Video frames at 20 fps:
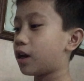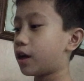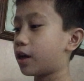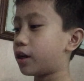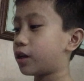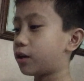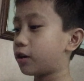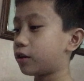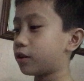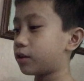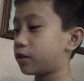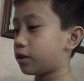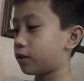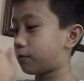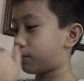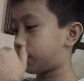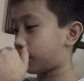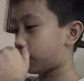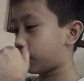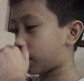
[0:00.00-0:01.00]
and on the
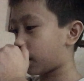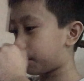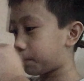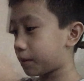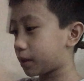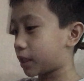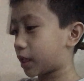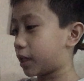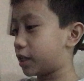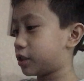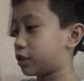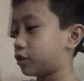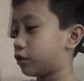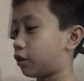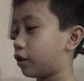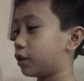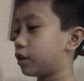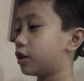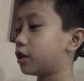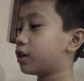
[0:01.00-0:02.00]
phone
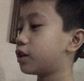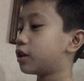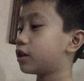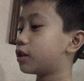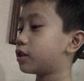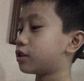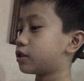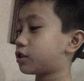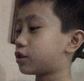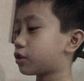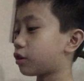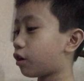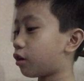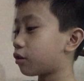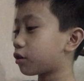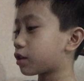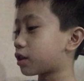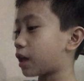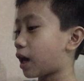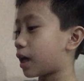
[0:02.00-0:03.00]
application,
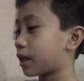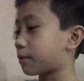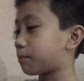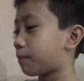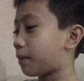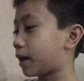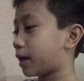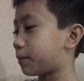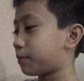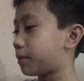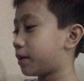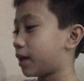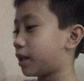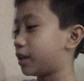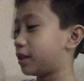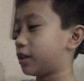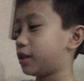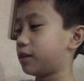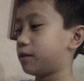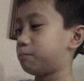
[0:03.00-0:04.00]
so that might be a
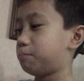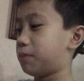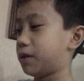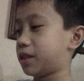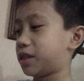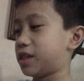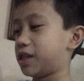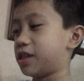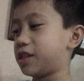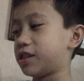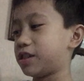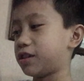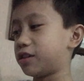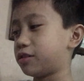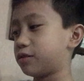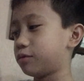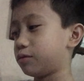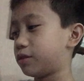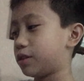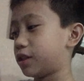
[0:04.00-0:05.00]
little bit easier
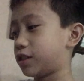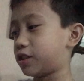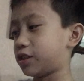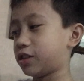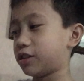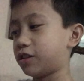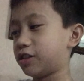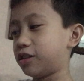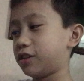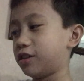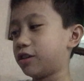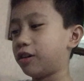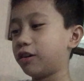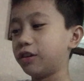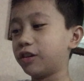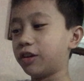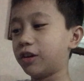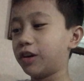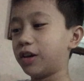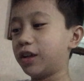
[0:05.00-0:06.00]
to discern
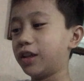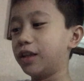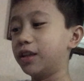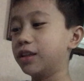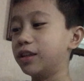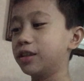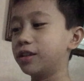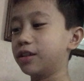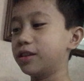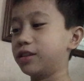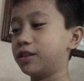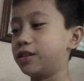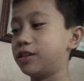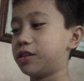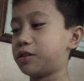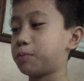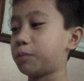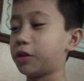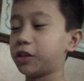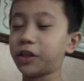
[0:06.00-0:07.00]
on all the
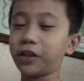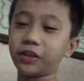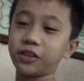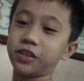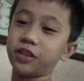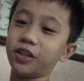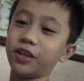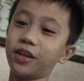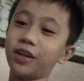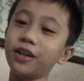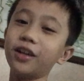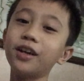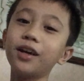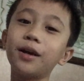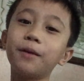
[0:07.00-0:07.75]
small text in there.